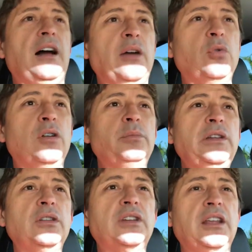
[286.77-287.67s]
I will
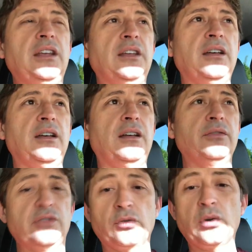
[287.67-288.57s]
be looking
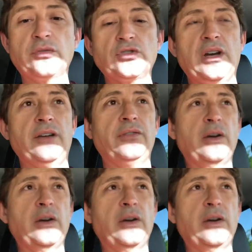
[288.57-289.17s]
for the rough draft.